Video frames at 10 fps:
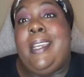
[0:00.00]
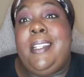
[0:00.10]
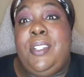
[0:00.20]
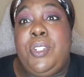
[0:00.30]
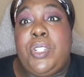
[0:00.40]

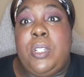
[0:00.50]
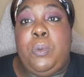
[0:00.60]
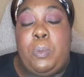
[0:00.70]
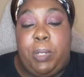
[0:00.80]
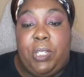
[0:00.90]
And usually
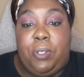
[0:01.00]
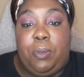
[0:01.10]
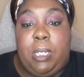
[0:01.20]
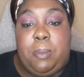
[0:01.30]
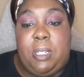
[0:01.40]
when we do
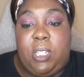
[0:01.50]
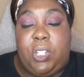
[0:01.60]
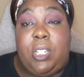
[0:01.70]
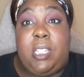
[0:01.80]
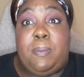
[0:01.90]
deep
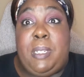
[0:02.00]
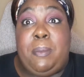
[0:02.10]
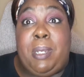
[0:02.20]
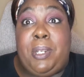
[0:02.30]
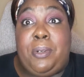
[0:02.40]
conditioners, me and
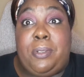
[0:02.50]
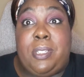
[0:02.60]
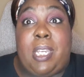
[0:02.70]
my girls,